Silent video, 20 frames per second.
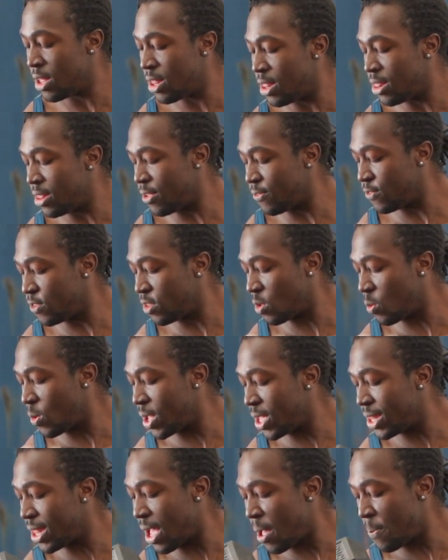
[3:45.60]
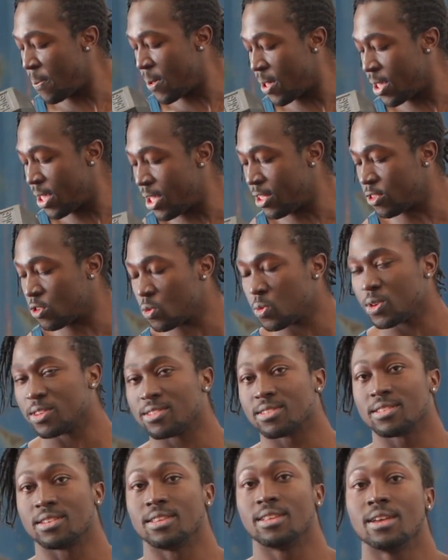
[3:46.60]
lifting the weight up and
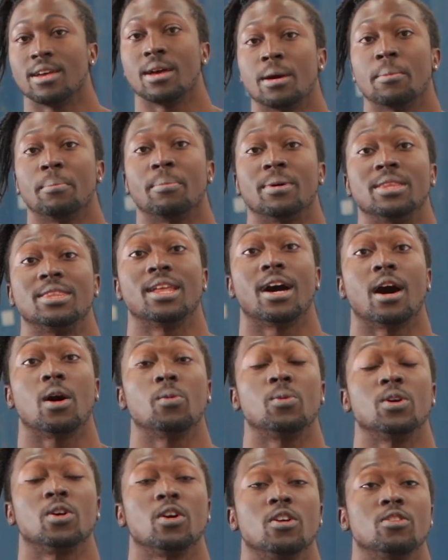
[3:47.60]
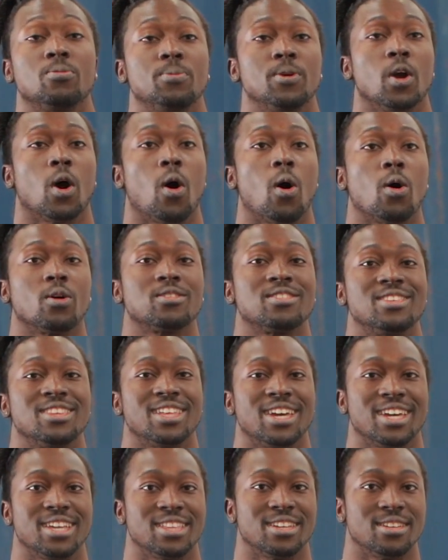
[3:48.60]
twisting. But now we're going to be
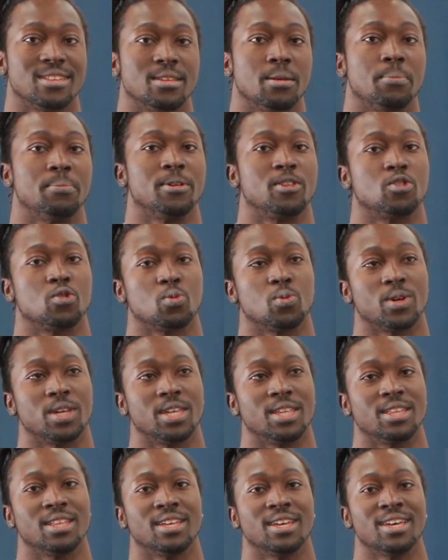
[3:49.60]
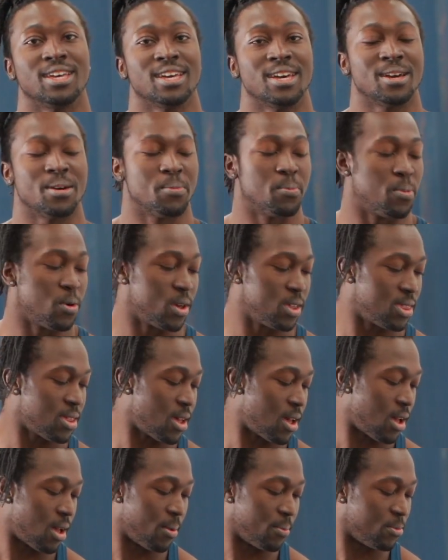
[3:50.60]
alternating between both
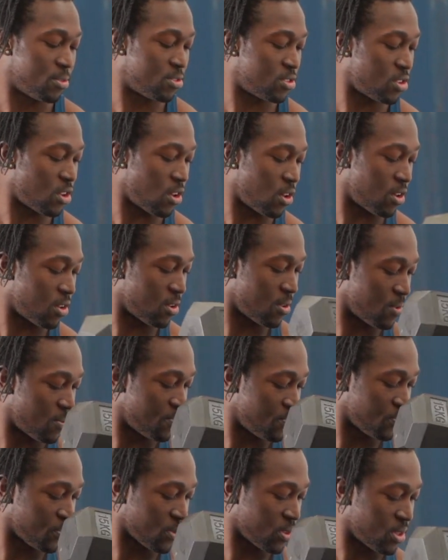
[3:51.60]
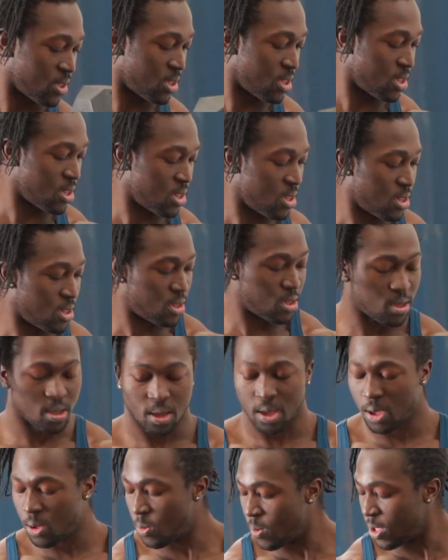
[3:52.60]
arms. So
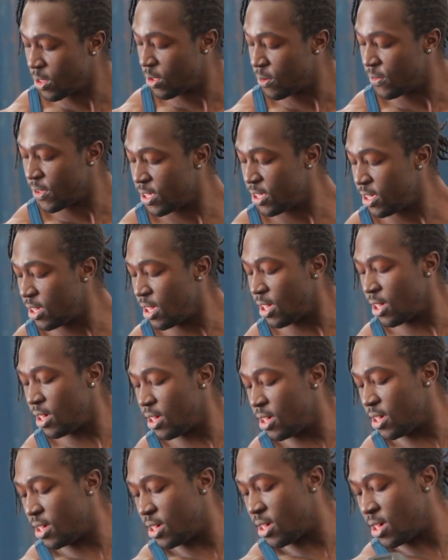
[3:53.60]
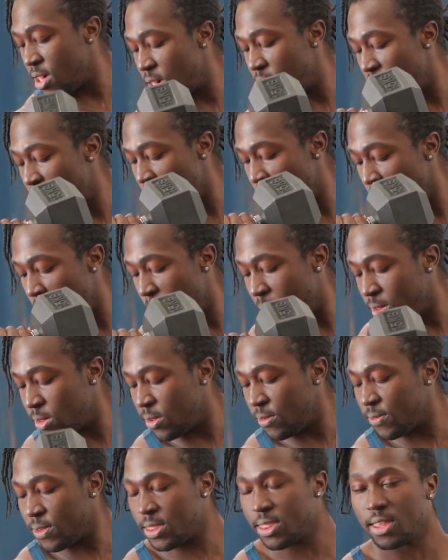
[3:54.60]
one over here, one
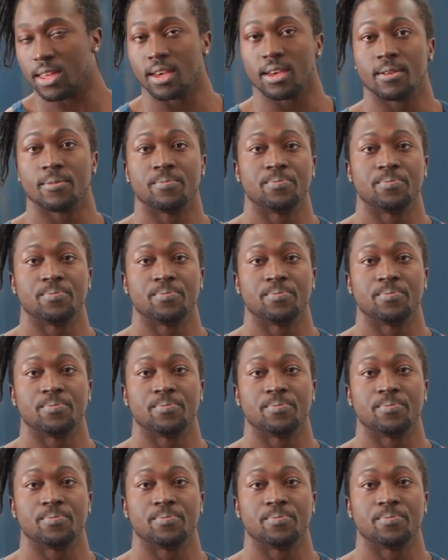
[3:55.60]
over there.